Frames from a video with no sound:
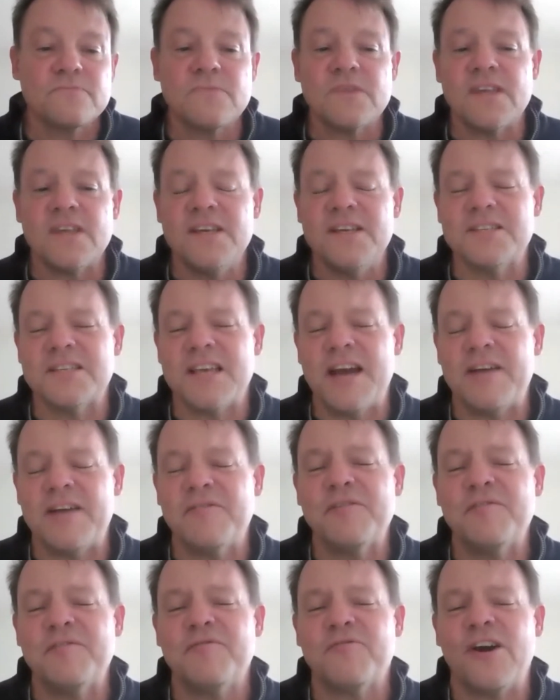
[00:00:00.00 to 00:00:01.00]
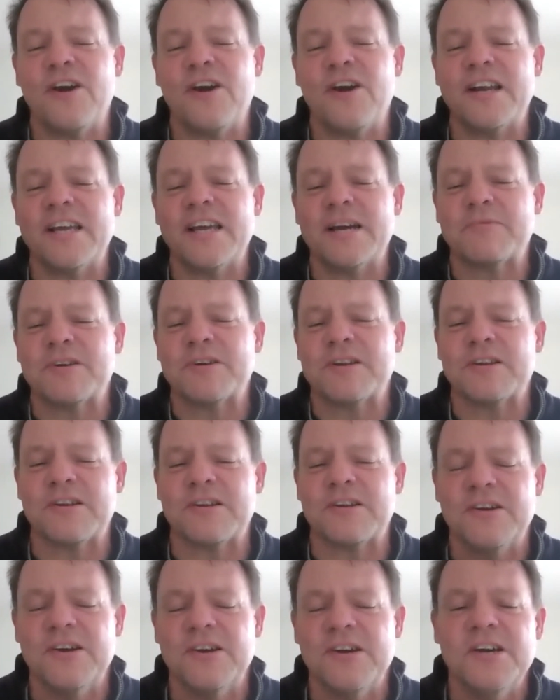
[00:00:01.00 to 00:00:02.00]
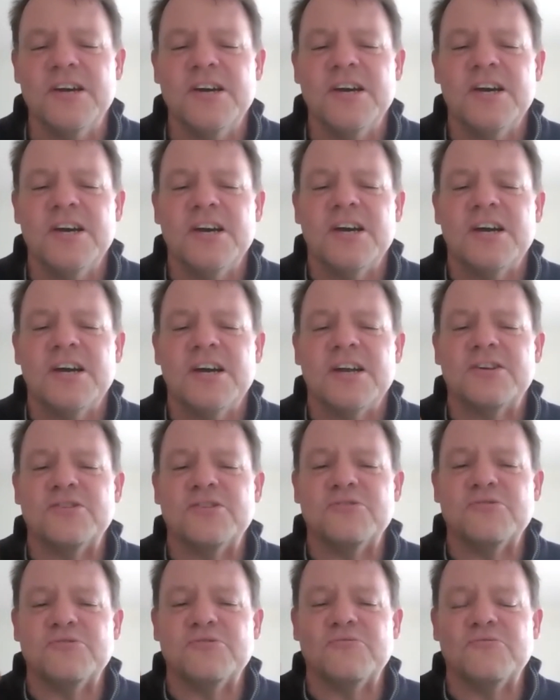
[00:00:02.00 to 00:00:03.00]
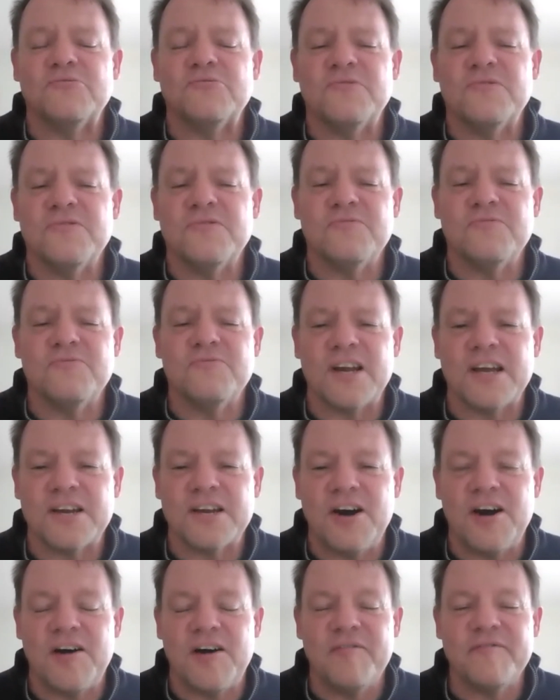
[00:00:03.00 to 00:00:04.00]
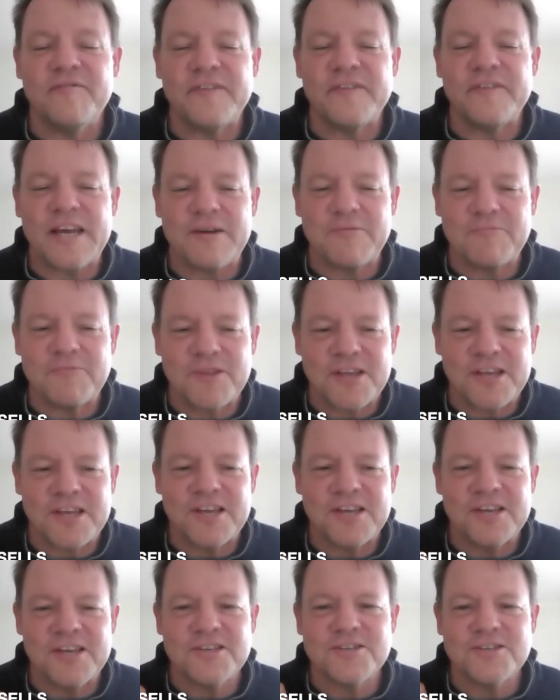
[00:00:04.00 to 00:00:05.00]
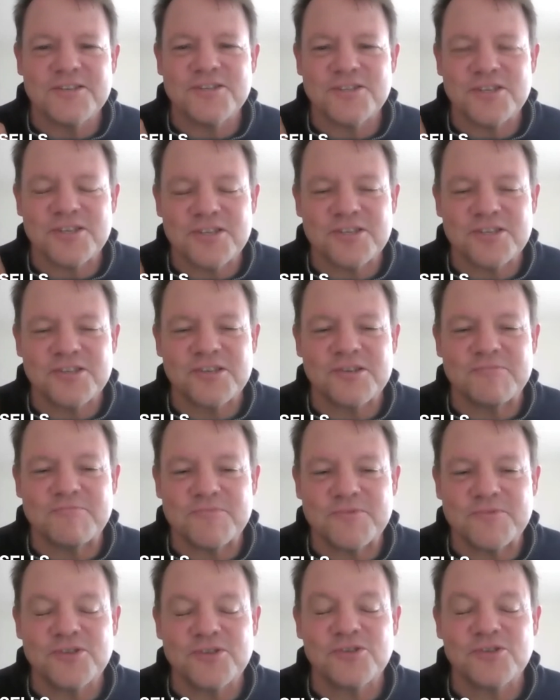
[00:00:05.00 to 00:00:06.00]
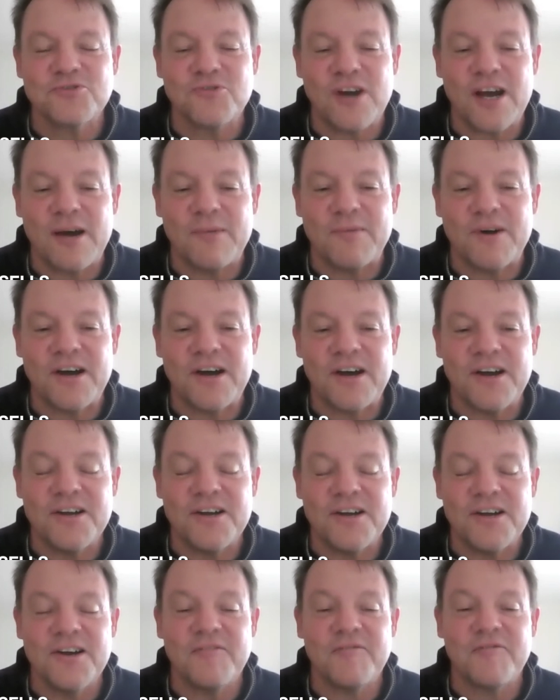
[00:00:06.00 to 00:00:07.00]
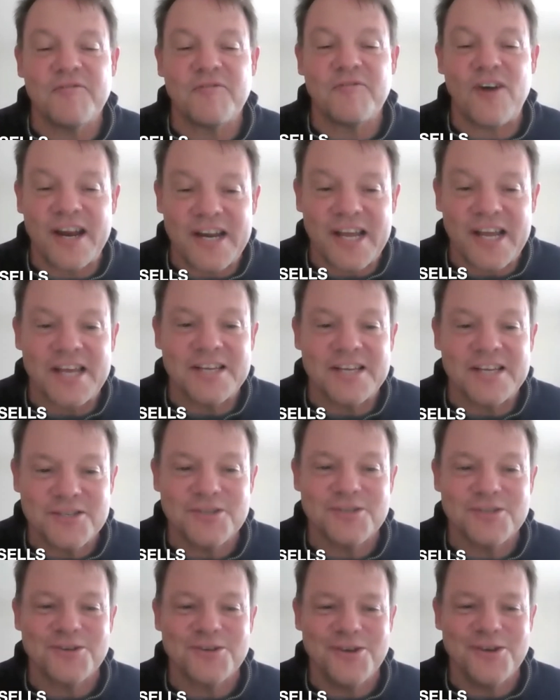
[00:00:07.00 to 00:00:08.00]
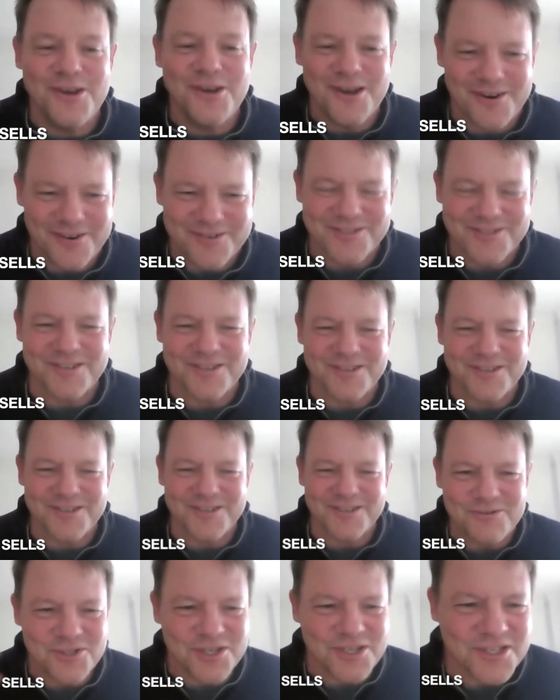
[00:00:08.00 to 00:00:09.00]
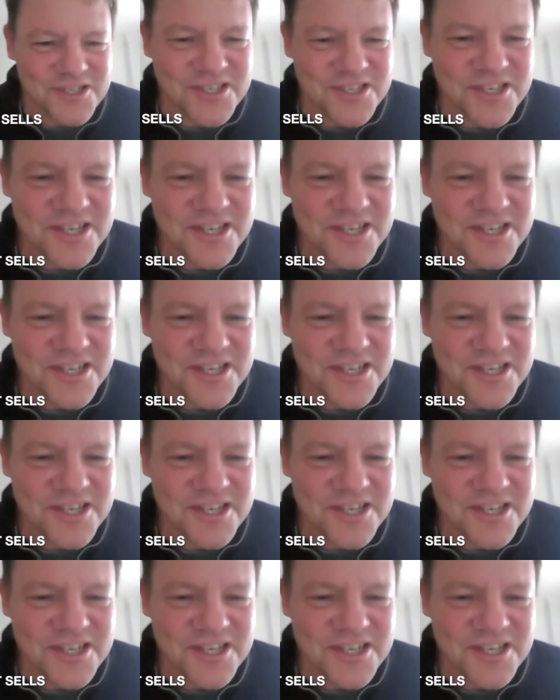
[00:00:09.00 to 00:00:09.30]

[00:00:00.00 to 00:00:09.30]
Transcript: is every Friday I'm going to do what I call family systems trauma Fridays or solutions,